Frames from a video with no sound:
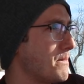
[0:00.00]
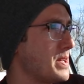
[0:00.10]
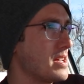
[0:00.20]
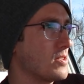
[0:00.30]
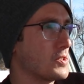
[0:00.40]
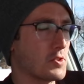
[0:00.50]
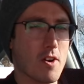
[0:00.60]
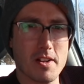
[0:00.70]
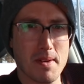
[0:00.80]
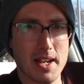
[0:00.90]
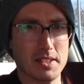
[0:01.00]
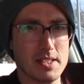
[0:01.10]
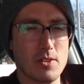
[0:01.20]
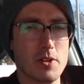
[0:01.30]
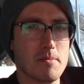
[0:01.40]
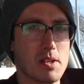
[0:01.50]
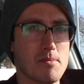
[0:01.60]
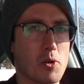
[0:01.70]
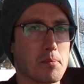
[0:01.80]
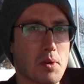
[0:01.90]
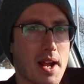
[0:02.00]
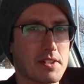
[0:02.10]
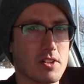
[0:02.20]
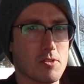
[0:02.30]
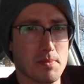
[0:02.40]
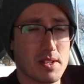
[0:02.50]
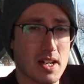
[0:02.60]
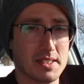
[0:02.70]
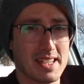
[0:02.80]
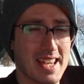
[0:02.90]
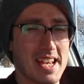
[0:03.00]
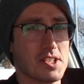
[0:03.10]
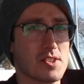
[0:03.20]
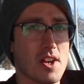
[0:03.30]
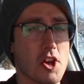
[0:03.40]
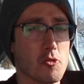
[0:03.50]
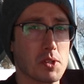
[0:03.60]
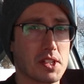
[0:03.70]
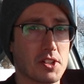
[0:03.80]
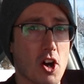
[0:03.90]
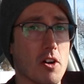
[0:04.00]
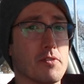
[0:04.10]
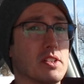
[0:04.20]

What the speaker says: vehicles are automatically going to be more practical, but not the case with the Golf.